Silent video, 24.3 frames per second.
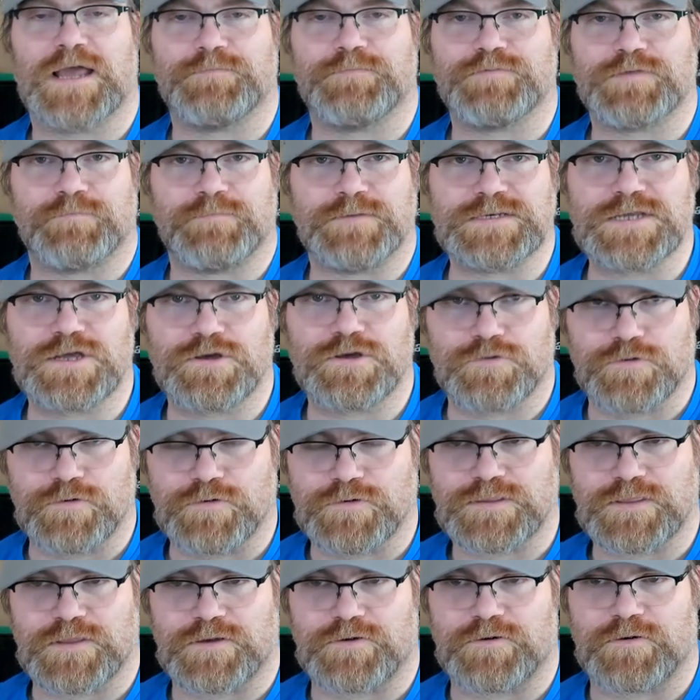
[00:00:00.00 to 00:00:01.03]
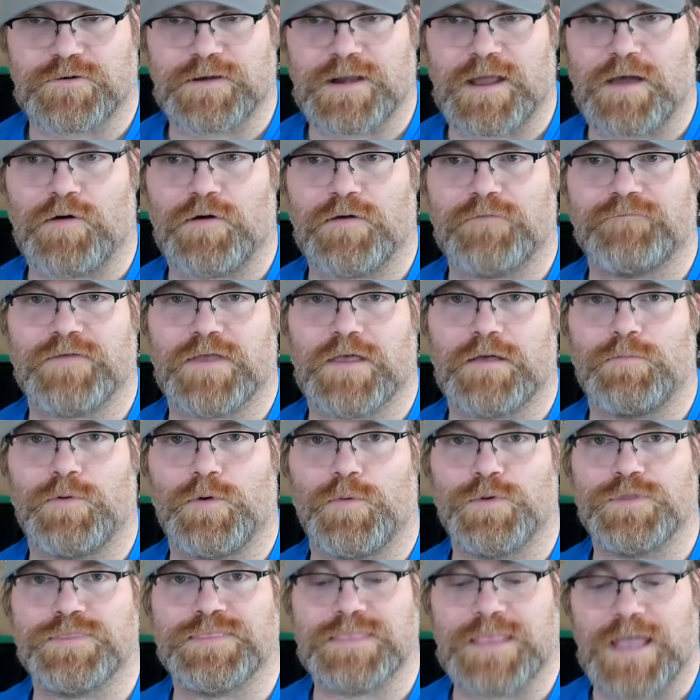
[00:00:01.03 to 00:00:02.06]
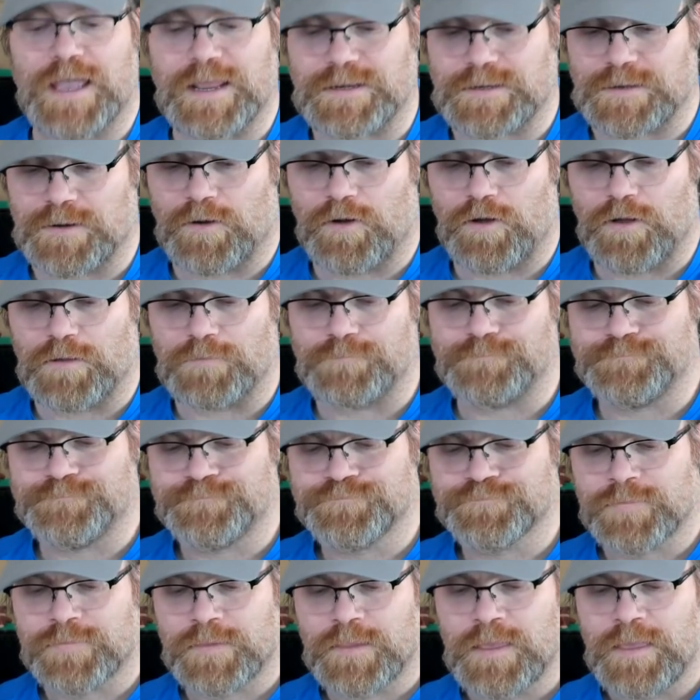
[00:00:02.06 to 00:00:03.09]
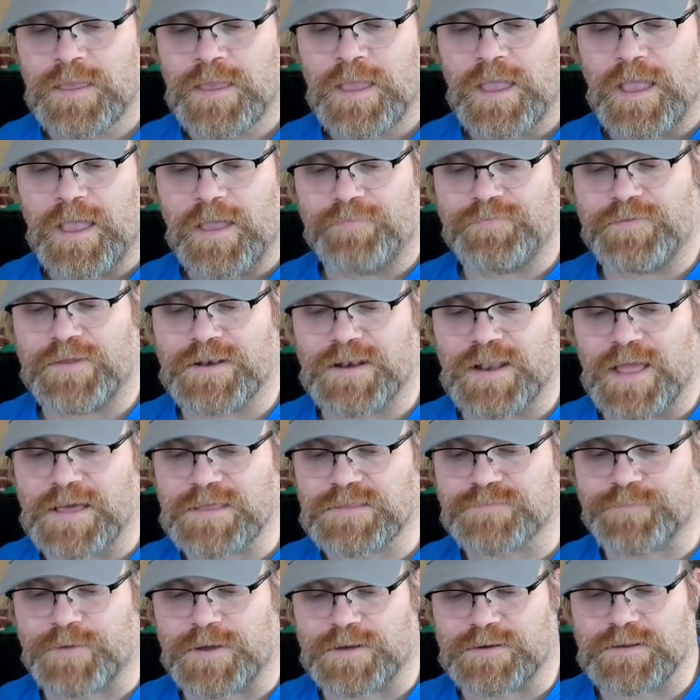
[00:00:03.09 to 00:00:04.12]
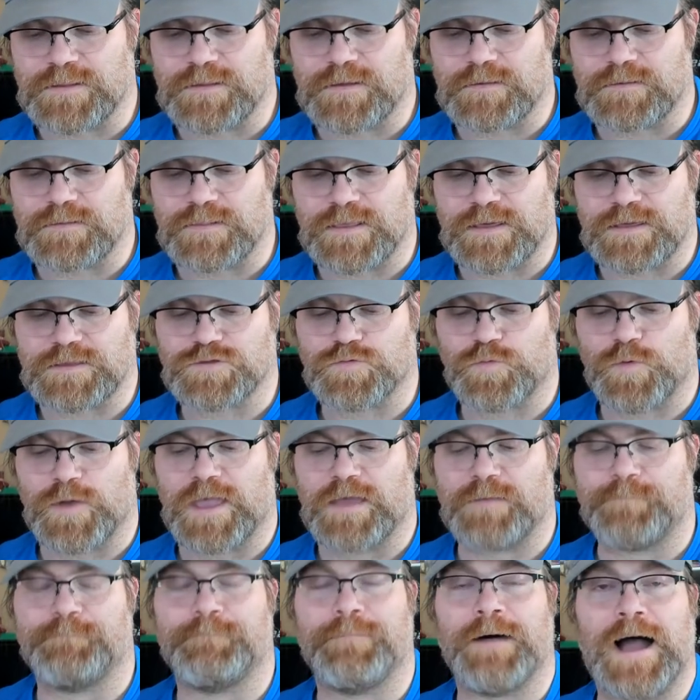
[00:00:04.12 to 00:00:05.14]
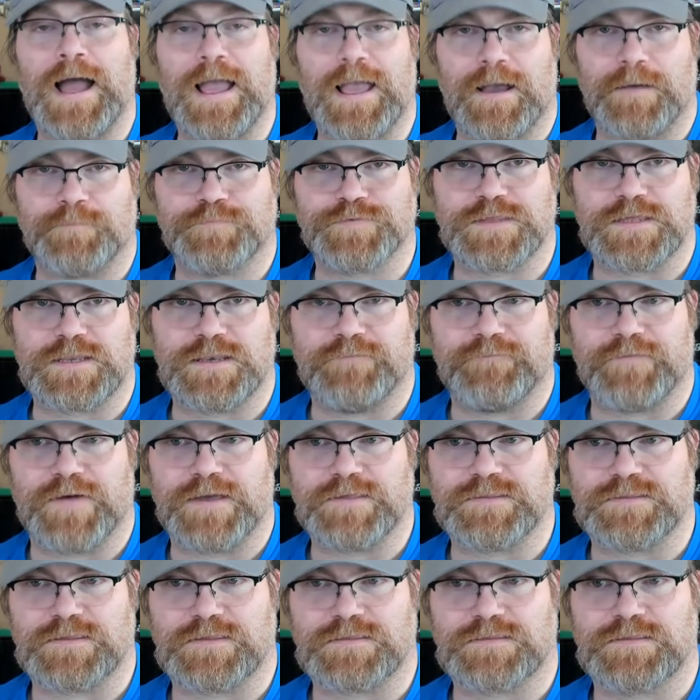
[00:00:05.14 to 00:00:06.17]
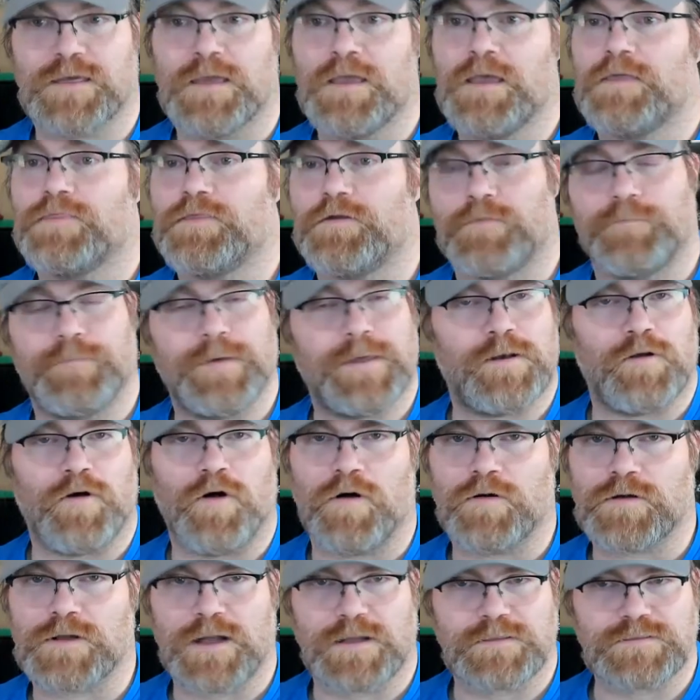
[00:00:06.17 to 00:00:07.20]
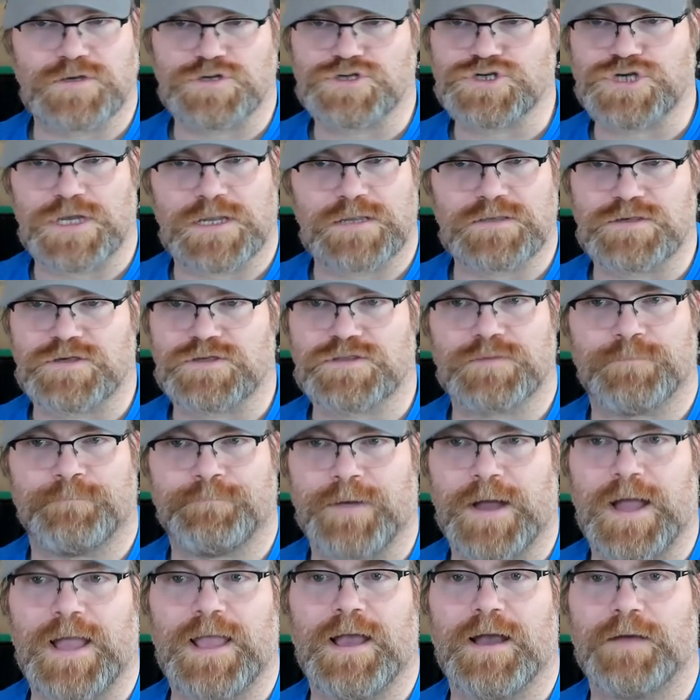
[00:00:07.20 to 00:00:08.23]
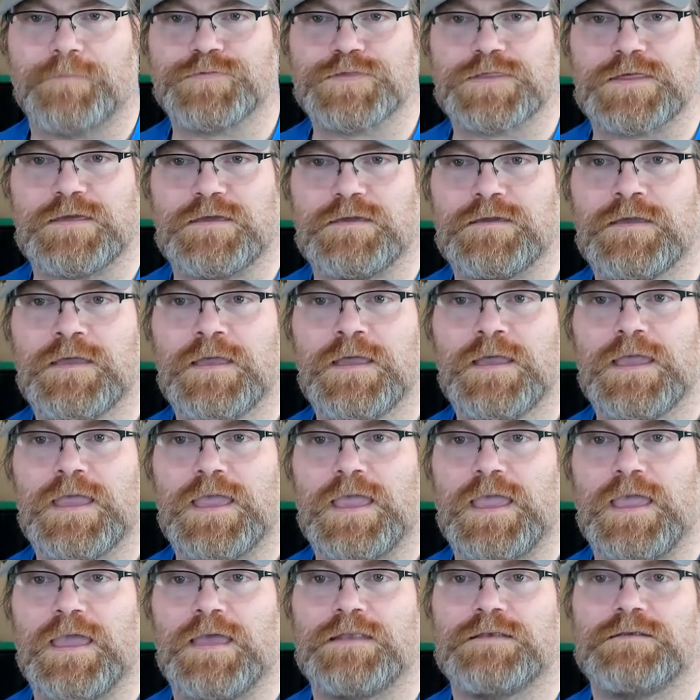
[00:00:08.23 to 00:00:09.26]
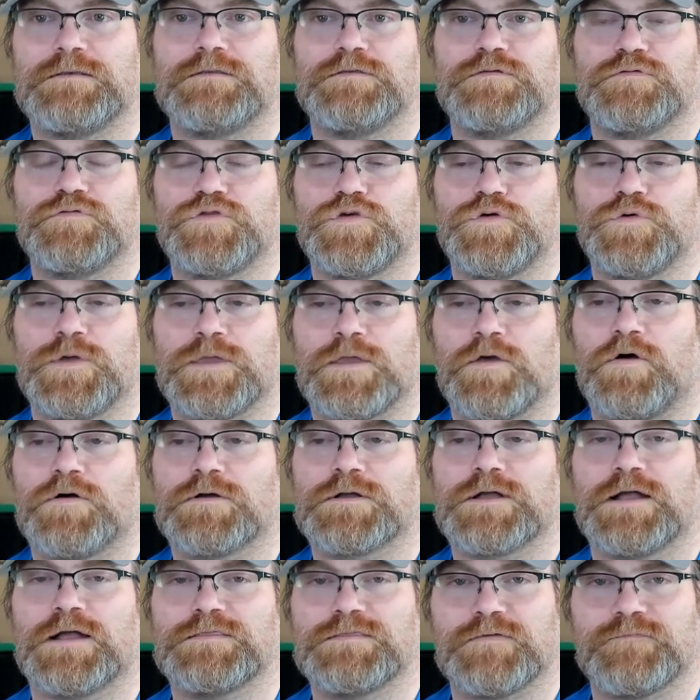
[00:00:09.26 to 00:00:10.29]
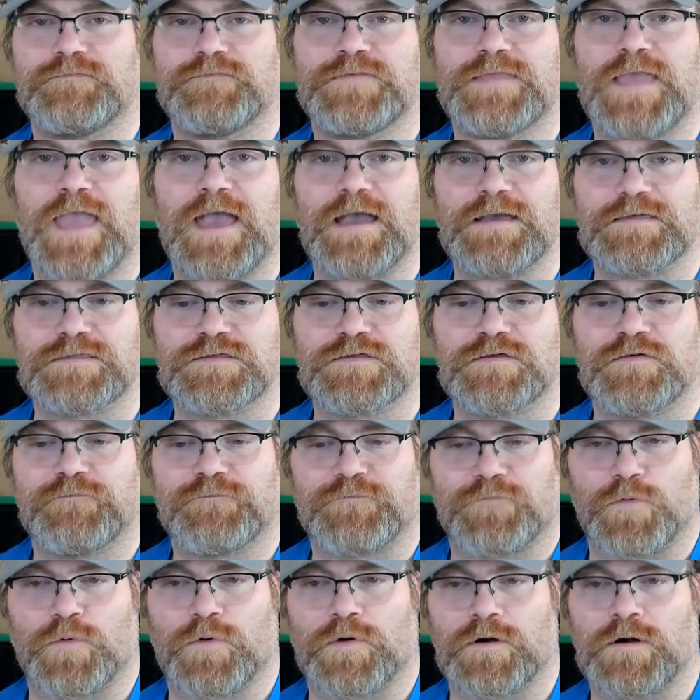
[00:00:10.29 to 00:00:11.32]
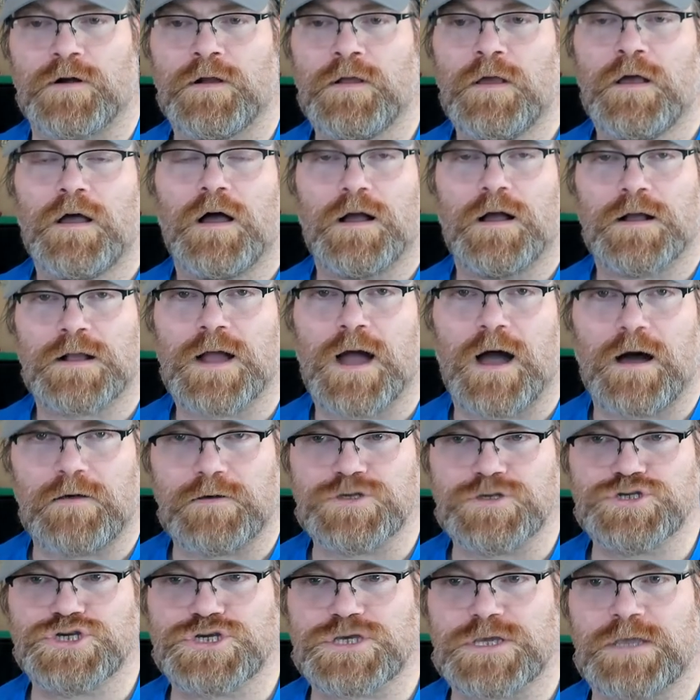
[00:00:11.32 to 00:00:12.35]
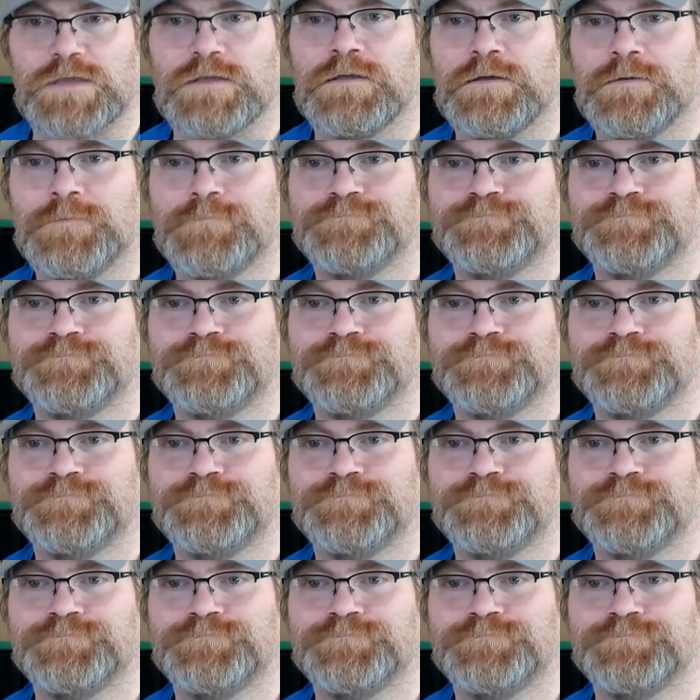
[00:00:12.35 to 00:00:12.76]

types of materials that are now available with nitinol. And then last but not least, we had biopsy devices. There have been all kinds of changes in biopsy and doing all kinds of tests for oncology,